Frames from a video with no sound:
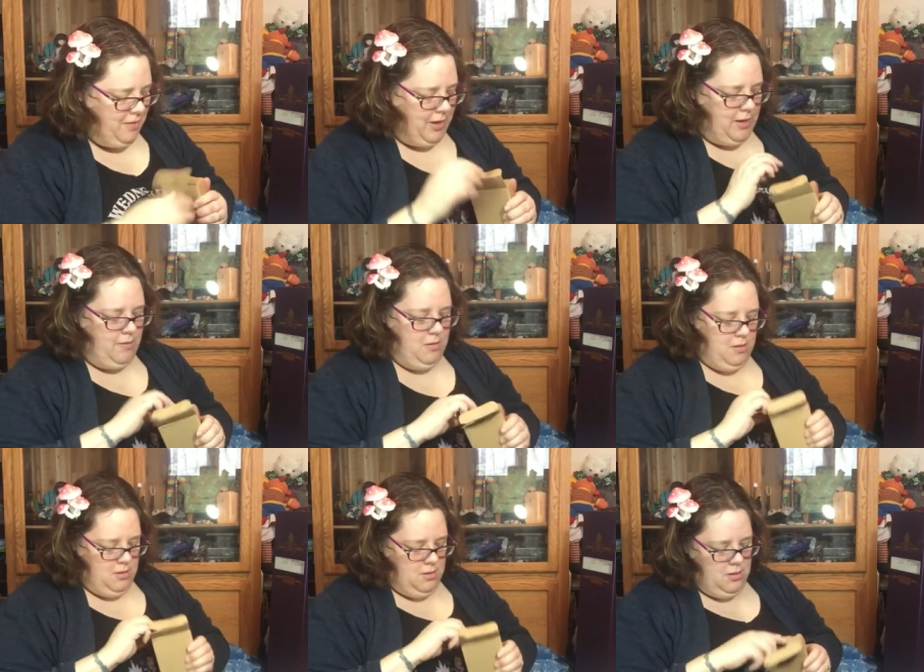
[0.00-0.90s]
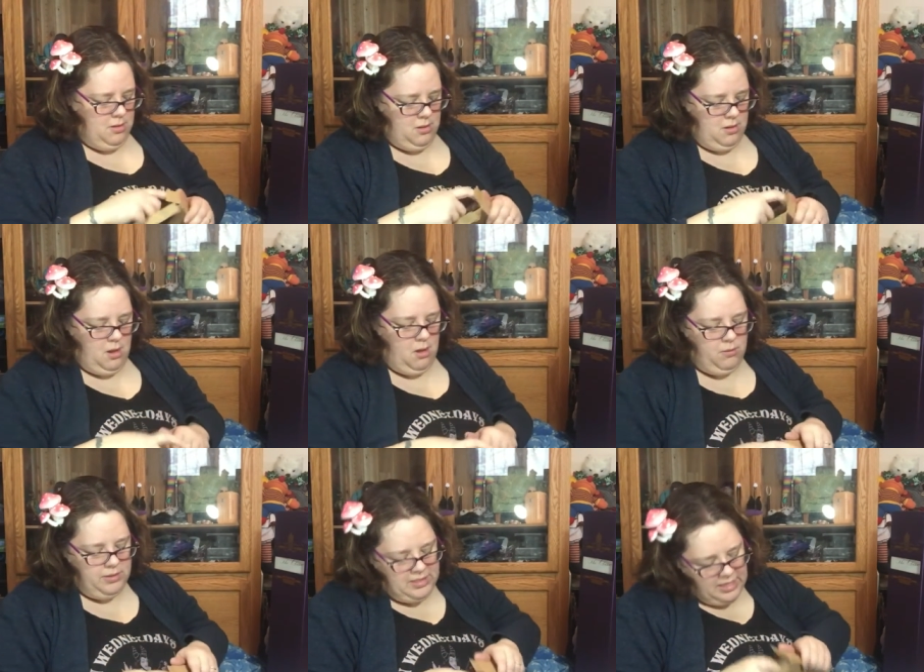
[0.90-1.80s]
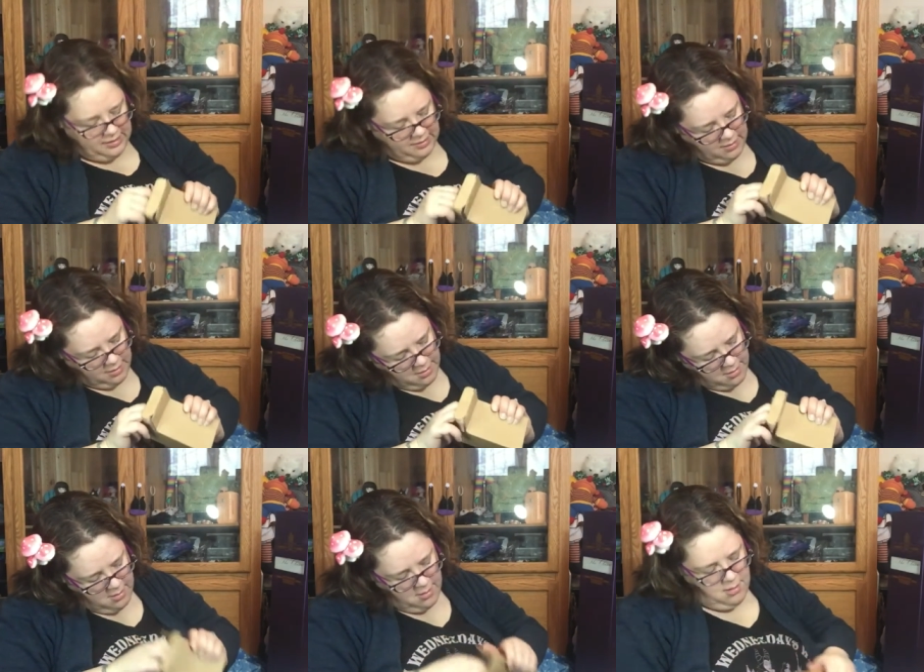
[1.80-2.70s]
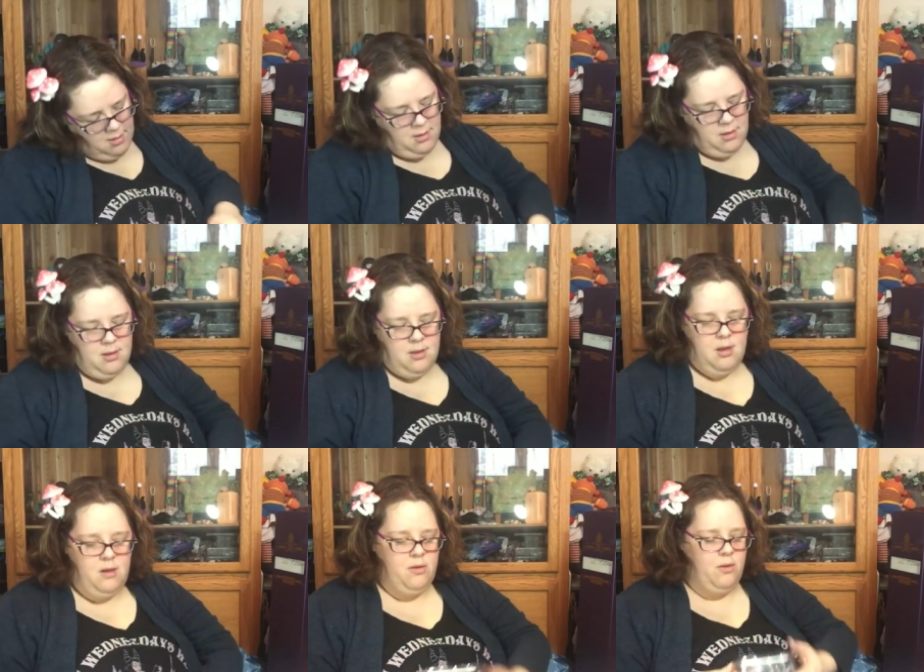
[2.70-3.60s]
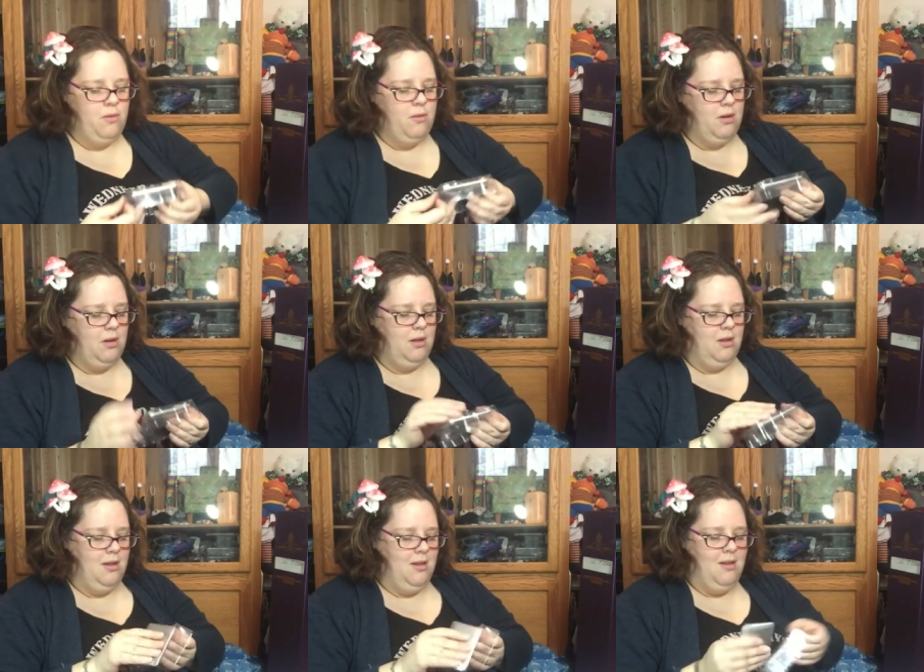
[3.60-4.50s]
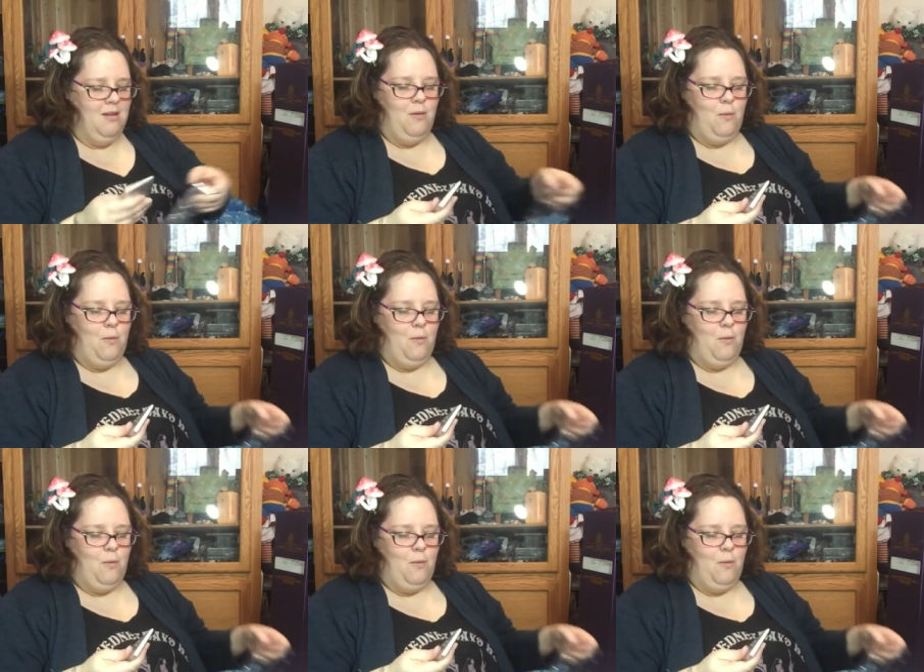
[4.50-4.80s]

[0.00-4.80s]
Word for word: There we go. Oh, is this? Oh, cool.